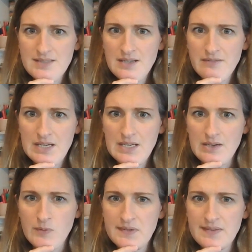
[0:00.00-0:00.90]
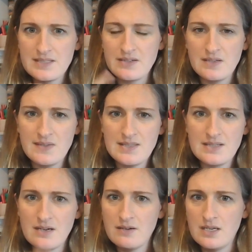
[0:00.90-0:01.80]
Is that right? Hopefully that's right. If that's
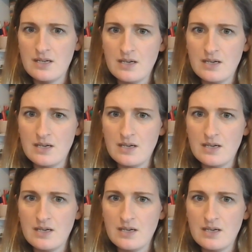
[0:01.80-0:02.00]
not right,